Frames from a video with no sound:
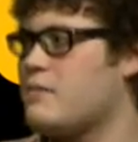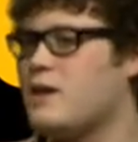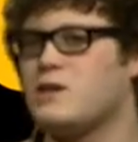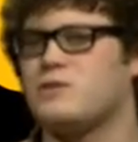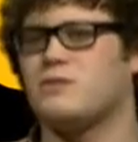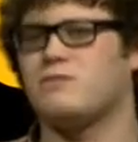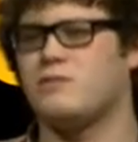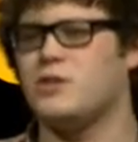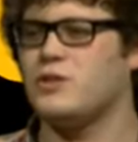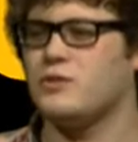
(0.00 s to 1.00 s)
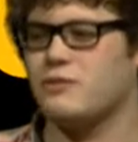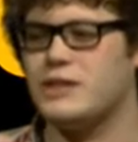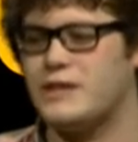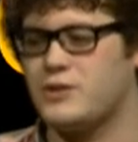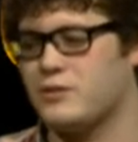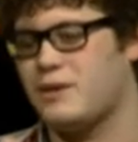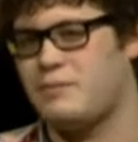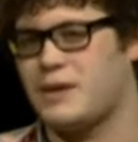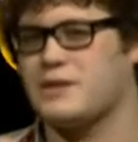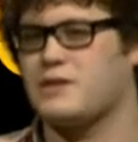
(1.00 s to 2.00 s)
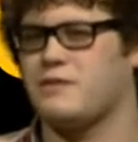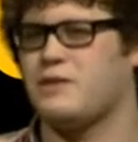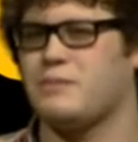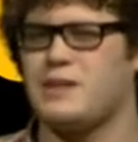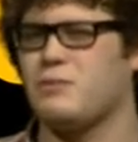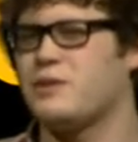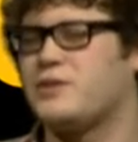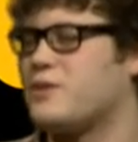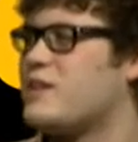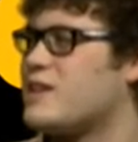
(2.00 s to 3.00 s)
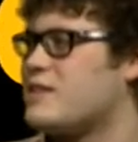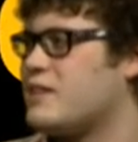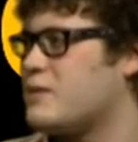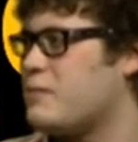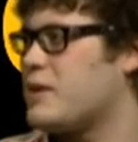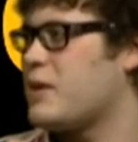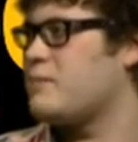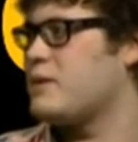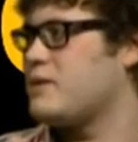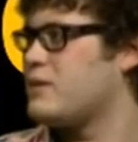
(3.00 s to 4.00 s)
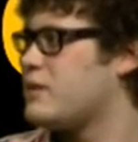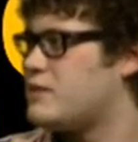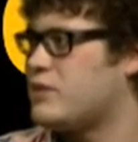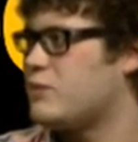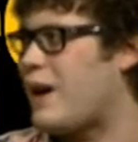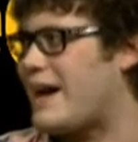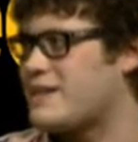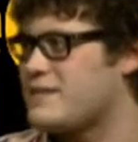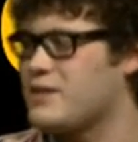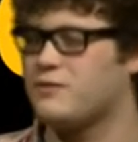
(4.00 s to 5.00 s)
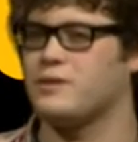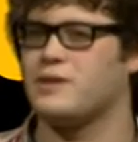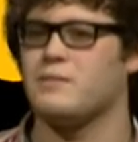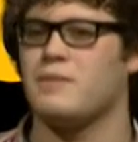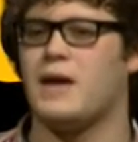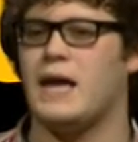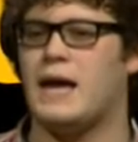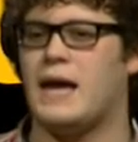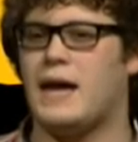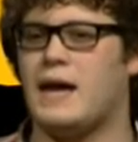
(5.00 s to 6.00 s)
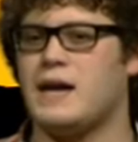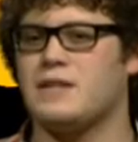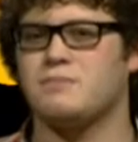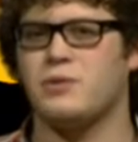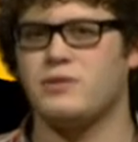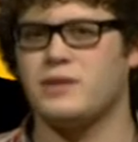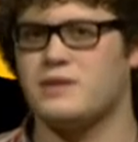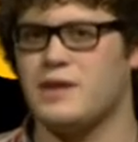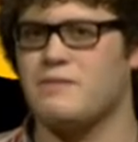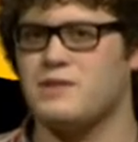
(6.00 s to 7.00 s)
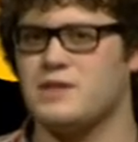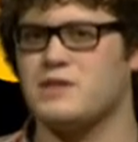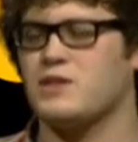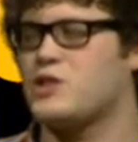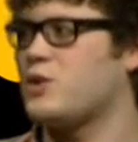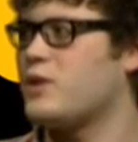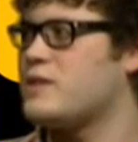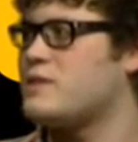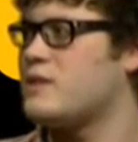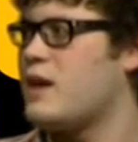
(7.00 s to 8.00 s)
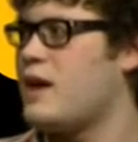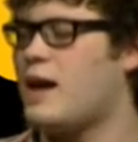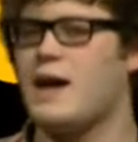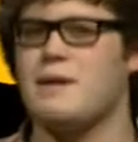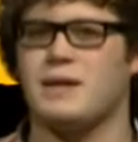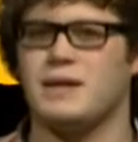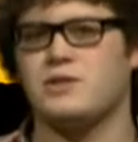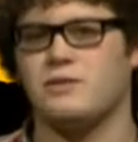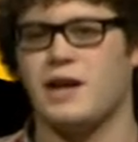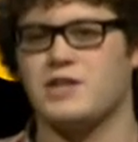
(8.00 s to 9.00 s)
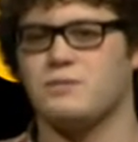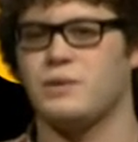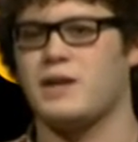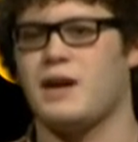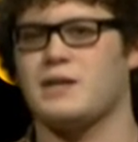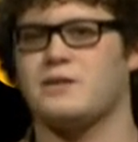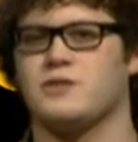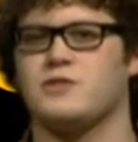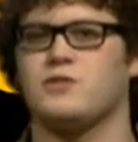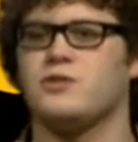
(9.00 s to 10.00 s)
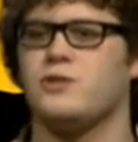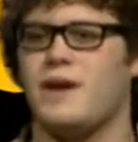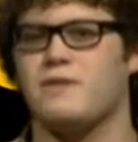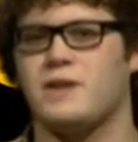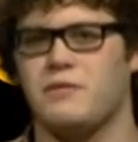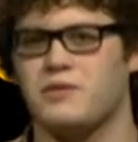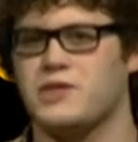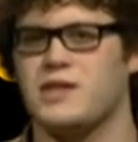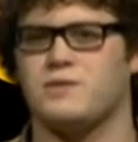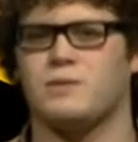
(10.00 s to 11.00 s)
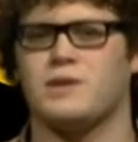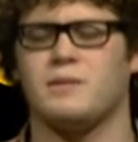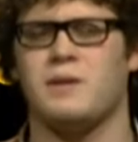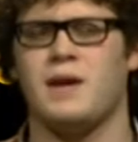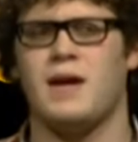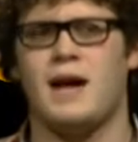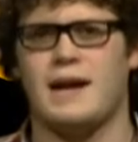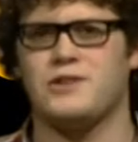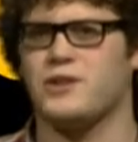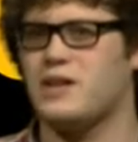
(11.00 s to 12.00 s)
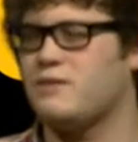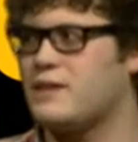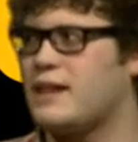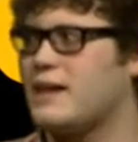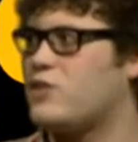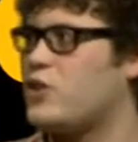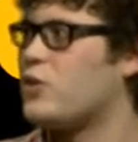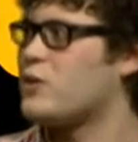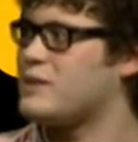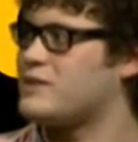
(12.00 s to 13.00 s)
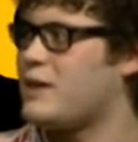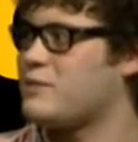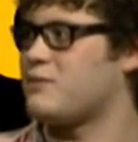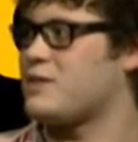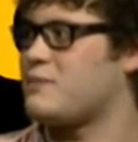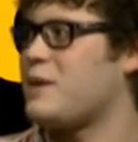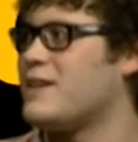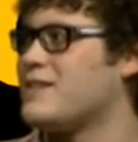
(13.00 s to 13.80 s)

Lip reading: So you don't really go around picking stuff up. There's one or two things you need to pick up, but you don't need to do wacky stuff with them. It's more this emphasis on choice and interaction with characters. So you have a conversation with them and you're given like the normal time to respond.